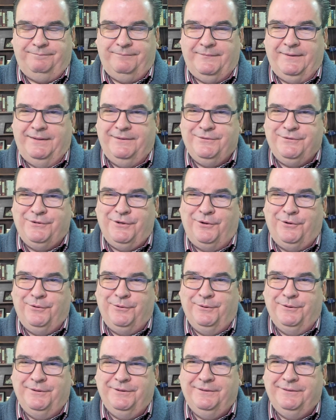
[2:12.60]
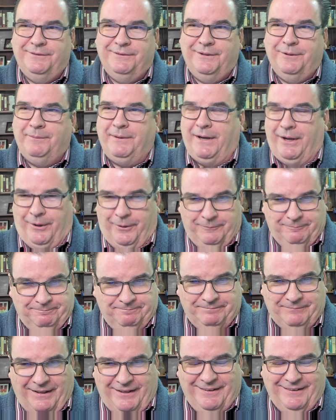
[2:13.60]
So, here we go.
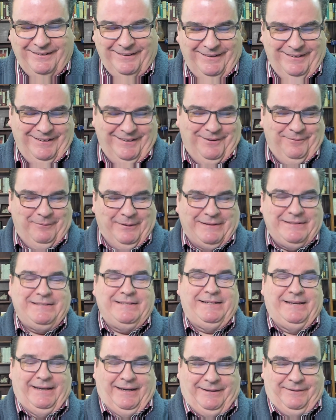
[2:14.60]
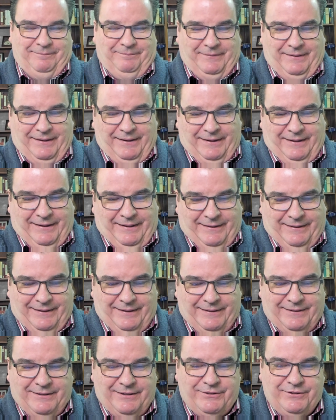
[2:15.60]
Once again, the
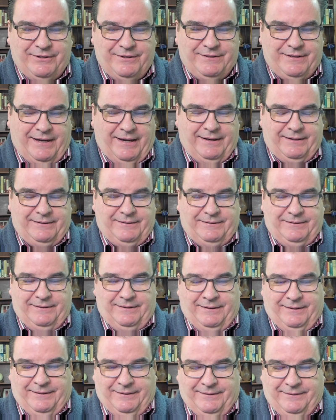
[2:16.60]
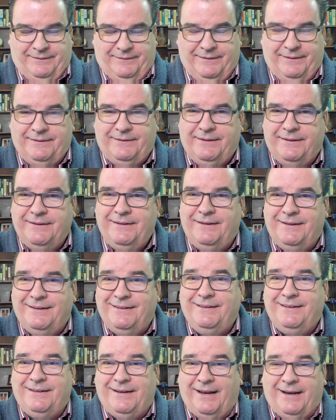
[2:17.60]
Indigenous Act, the
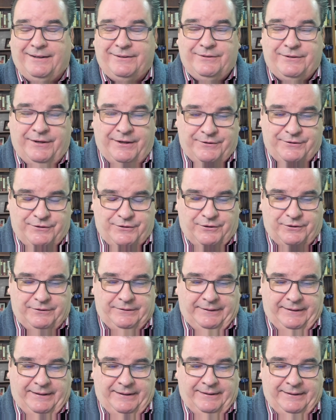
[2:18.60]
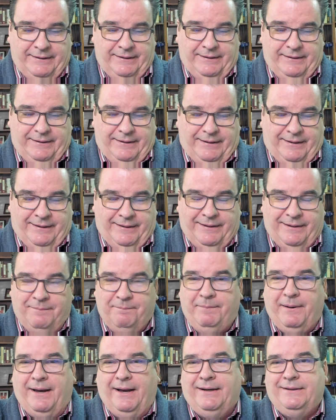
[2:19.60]
Indian Act, has certainly
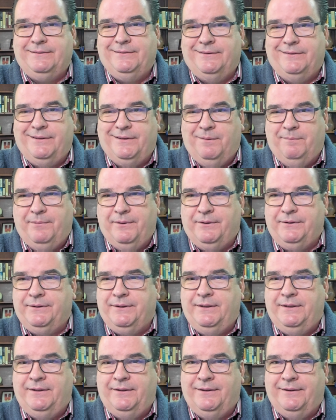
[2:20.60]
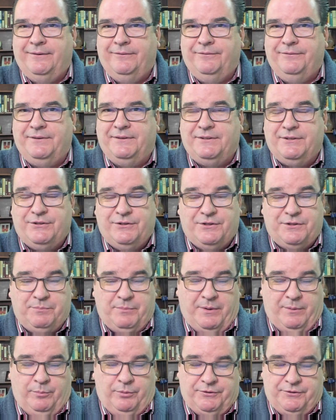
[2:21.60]
impacted the ability of Indigenous
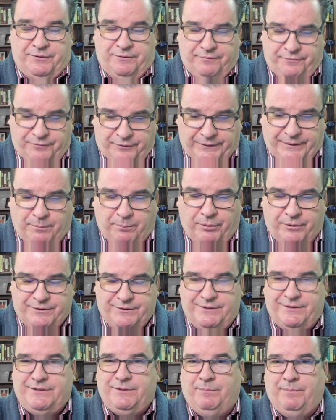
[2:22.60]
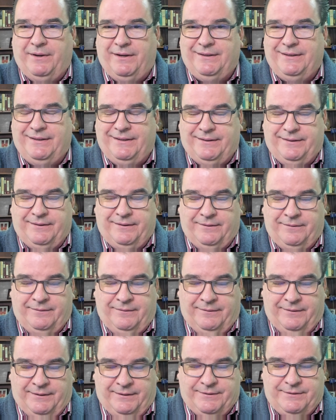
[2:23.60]
peoples to fully participate in
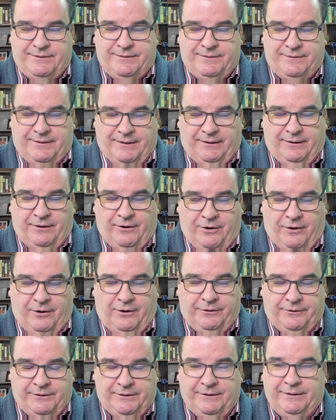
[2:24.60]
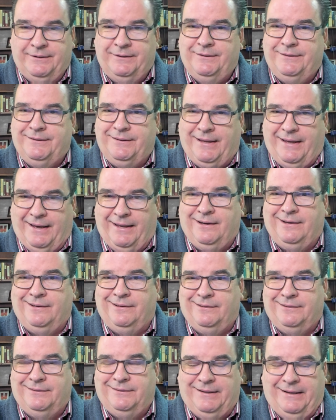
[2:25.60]
this thing called
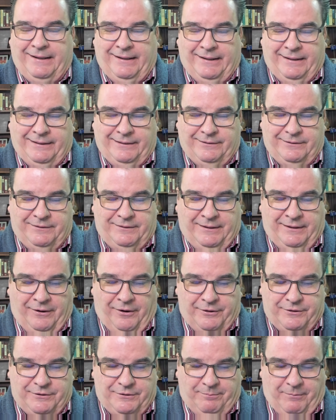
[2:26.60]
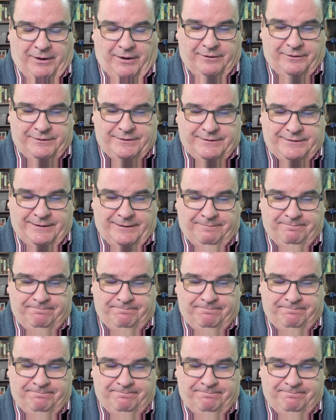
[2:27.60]
Canada and in our democracy.